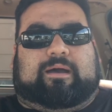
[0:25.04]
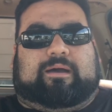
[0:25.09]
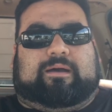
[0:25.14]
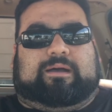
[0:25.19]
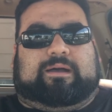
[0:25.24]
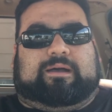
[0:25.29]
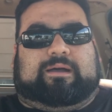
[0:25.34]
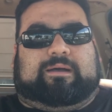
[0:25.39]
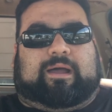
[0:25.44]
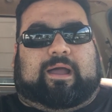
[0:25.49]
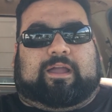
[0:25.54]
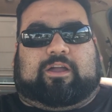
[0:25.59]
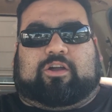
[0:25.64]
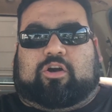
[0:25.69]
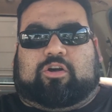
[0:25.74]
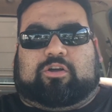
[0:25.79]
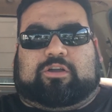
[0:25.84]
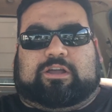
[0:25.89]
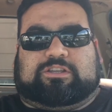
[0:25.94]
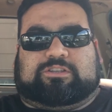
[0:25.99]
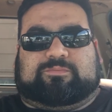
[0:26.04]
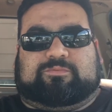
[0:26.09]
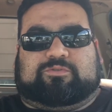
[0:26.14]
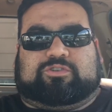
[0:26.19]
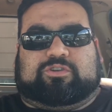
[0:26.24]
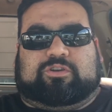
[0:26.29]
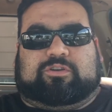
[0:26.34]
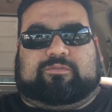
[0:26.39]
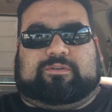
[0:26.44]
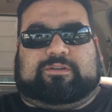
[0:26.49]
uh, I call customer
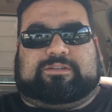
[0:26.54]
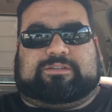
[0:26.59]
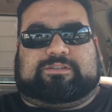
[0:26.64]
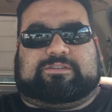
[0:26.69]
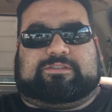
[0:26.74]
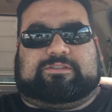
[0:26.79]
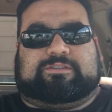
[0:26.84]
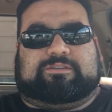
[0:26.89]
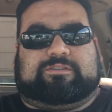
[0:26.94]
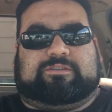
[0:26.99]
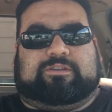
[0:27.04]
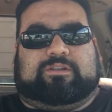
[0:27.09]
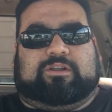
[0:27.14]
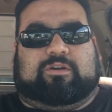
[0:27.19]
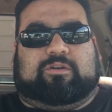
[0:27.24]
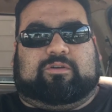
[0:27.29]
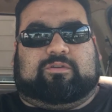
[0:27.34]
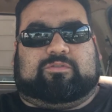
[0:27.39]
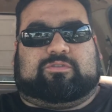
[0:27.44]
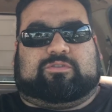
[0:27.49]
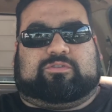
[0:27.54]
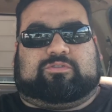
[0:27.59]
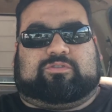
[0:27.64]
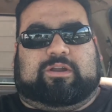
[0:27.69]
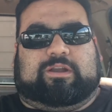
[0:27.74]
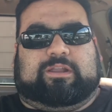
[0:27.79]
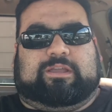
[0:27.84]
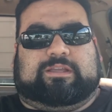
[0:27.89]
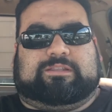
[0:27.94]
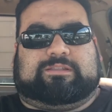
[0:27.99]
service, you know, to
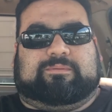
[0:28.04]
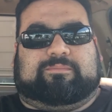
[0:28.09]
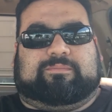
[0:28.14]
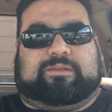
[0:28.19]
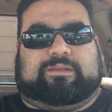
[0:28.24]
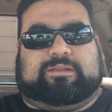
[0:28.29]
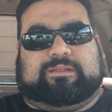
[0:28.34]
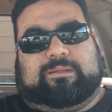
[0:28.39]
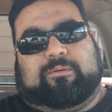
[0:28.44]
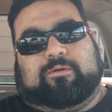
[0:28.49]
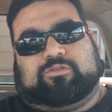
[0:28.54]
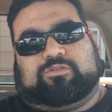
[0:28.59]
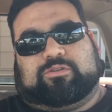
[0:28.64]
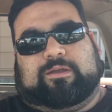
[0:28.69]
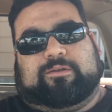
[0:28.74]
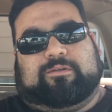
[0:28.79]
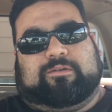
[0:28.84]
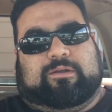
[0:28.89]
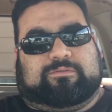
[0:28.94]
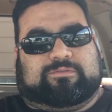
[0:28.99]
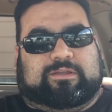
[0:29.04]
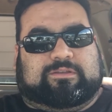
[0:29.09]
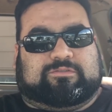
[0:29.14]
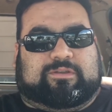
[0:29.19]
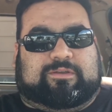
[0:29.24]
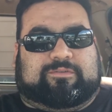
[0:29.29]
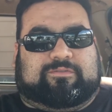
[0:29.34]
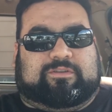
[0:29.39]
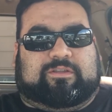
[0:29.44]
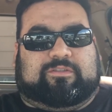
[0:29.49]
try to get something. Because I also have, I
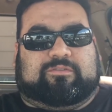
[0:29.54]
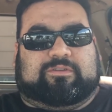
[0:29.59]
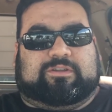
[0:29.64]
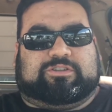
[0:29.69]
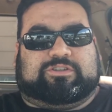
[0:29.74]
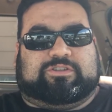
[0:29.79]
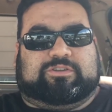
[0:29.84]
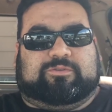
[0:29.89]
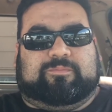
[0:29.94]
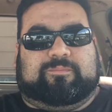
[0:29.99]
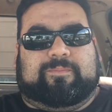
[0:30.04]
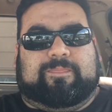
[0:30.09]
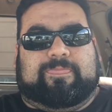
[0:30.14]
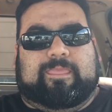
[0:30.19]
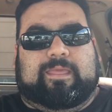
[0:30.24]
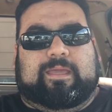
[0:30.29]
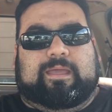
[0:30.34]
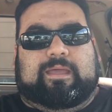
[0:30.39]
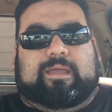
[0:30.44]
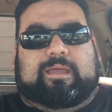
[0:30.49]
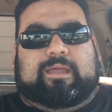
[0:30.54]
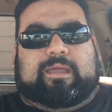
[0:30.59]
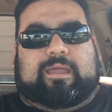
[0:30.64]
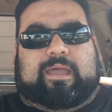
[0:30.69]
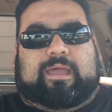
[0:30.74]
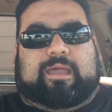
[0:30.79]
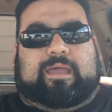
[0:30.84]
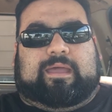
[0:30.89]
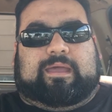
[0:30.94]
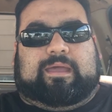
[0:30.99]
also have another issue.
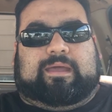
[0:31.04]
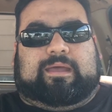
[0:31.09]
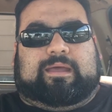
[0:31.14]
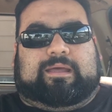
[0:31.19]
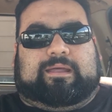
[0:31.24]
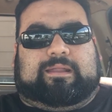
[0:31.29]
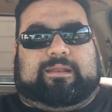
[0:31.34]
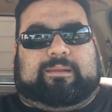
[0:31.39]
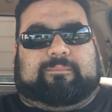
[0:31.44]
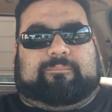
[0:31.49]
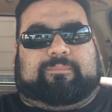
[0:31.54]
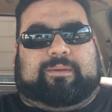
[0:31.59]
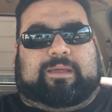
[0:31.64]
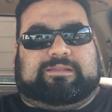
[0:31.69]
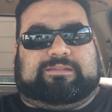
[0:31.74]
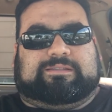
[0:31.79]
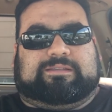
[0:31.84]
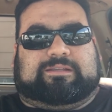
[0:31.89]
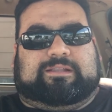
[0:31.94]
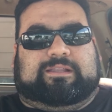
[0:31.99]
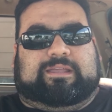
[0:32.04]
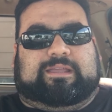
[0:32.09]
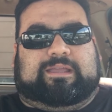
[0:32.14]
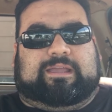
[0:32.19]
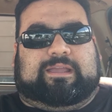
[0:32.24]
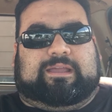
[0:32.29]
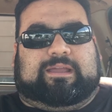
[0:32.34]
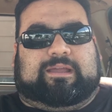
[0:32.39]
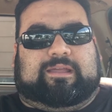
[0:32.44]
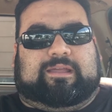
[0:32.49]
And basically,